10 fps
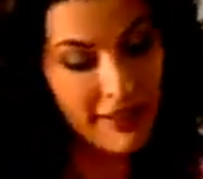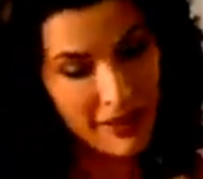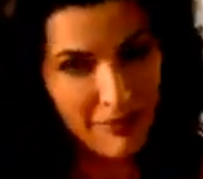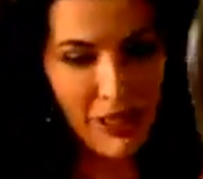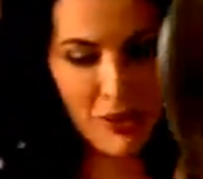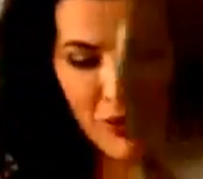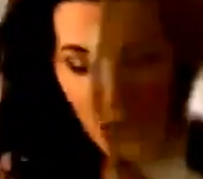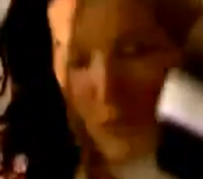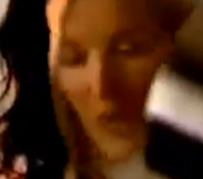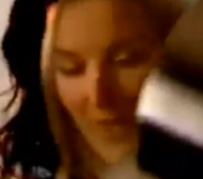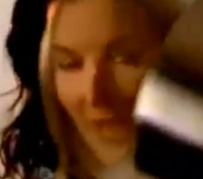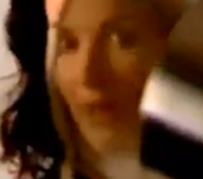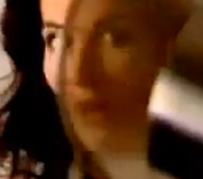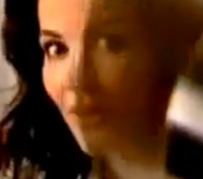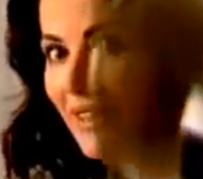Mind you, if you can wait that
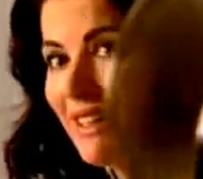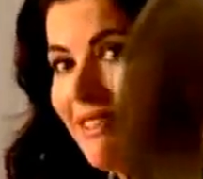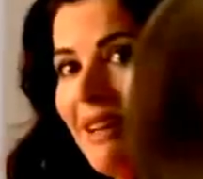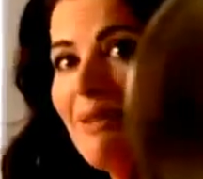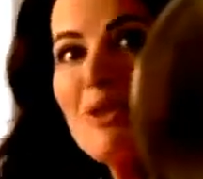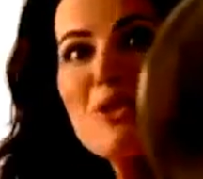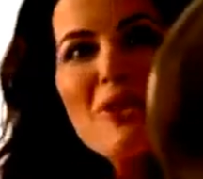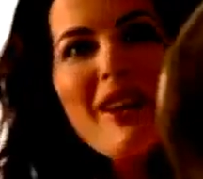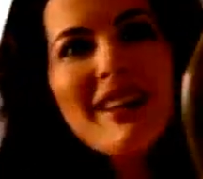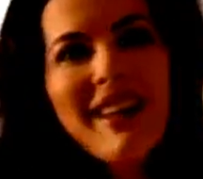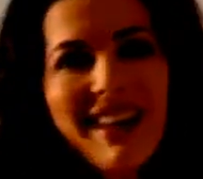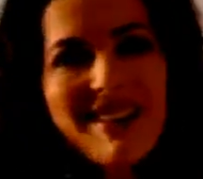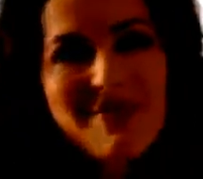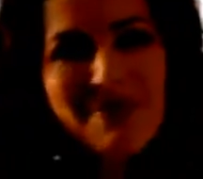long, I'm not sure I can.